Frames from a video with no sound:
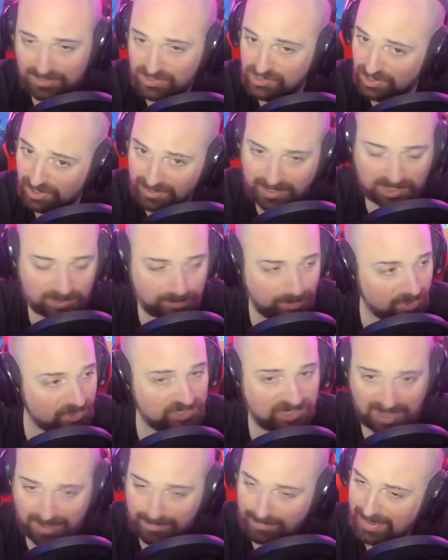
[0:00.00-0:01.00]
Pass. It's on
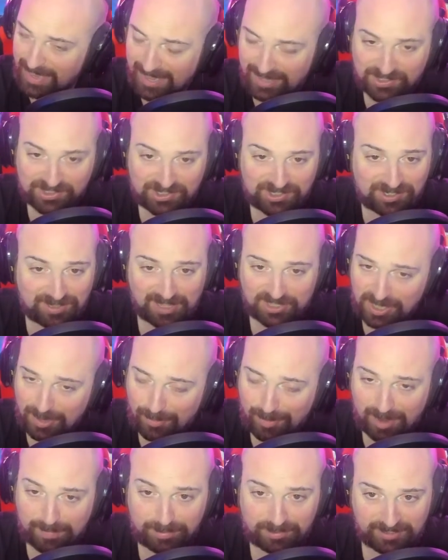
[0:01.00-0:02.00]
Xbox Game Pass. That's
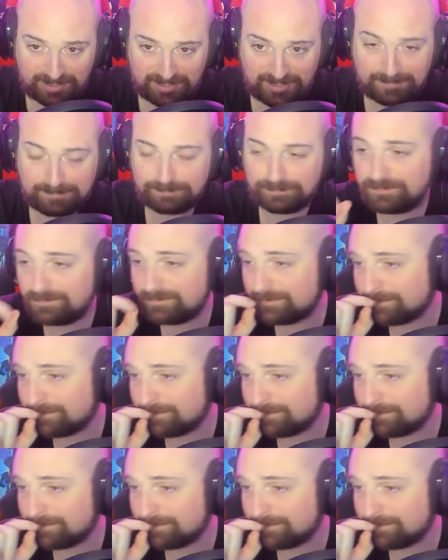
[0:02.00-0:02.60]
how I played it.